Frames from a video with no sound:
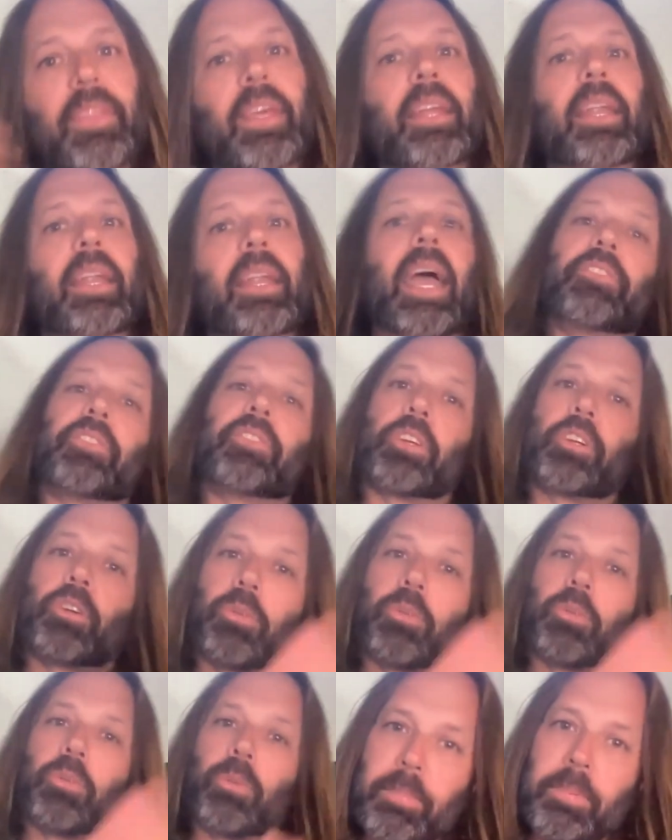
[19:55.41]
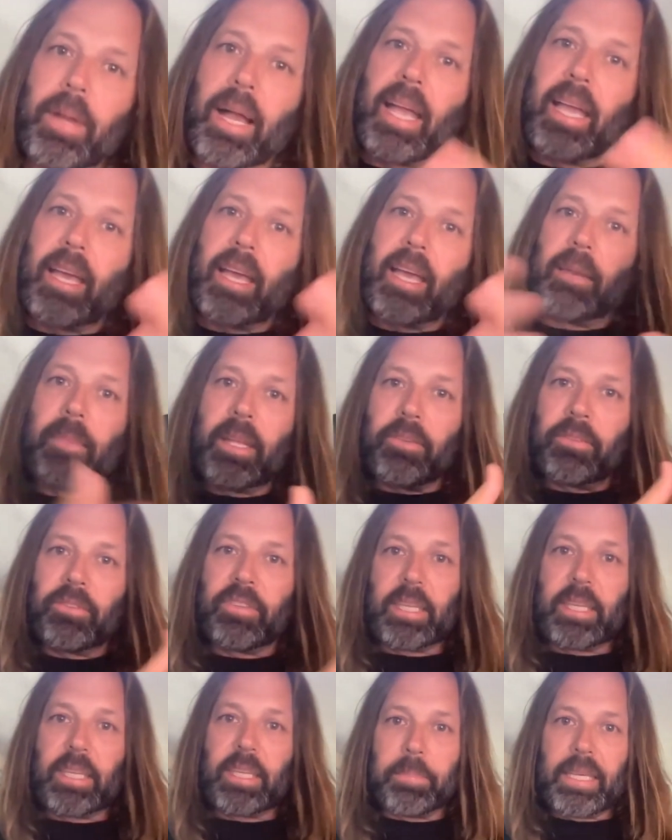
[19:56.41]
And then as a grip, I had
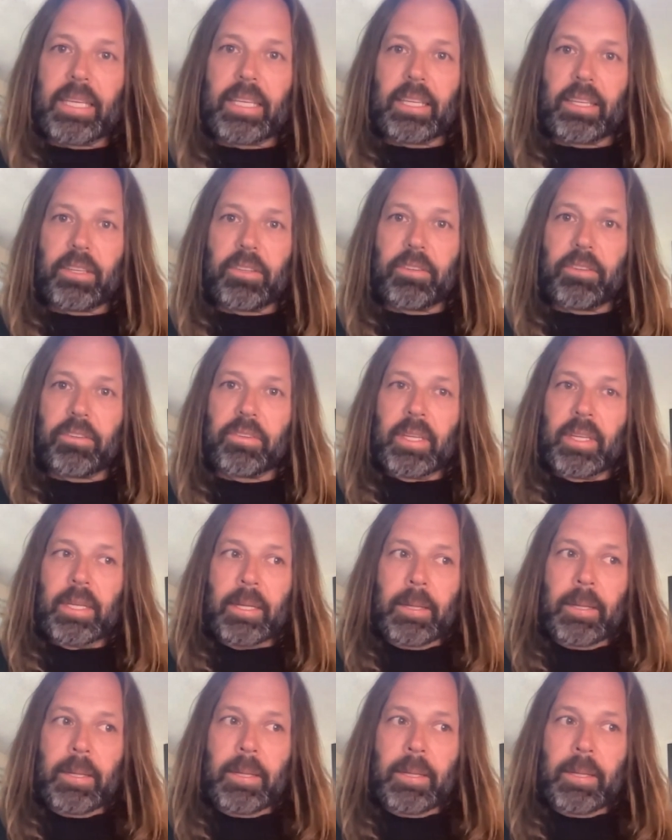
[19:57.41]
met DPs